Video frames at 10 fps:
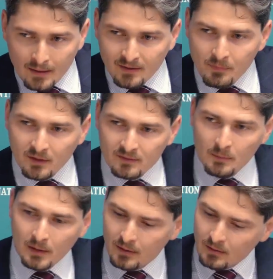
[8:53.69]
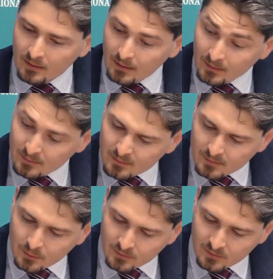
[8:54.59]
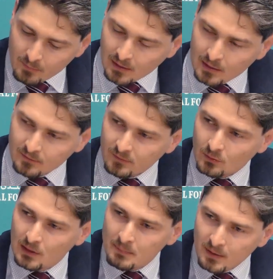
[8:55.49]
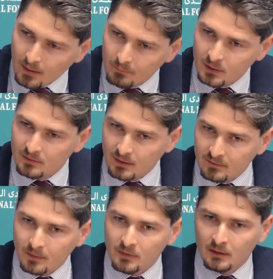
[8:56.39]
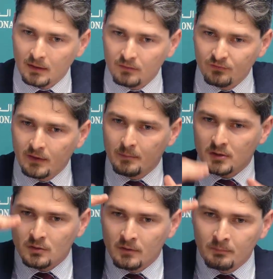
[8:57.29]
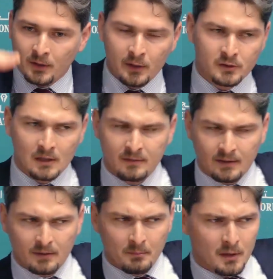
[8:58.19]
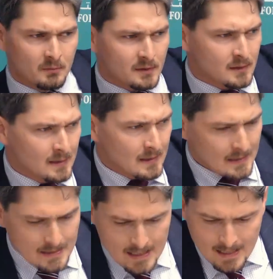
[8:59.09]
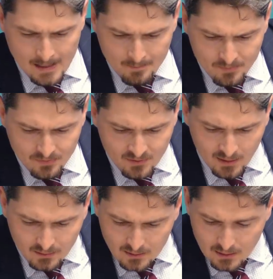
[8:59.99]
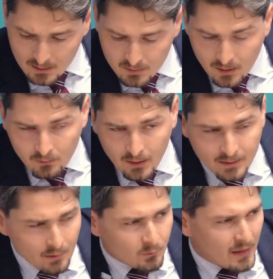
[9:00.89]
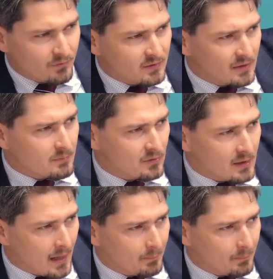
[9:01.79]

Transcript: And something similar, and this is also something that leads us to Libya, because that's something that is very much on the priority list at the moment, that in Libya right now, we have the same thing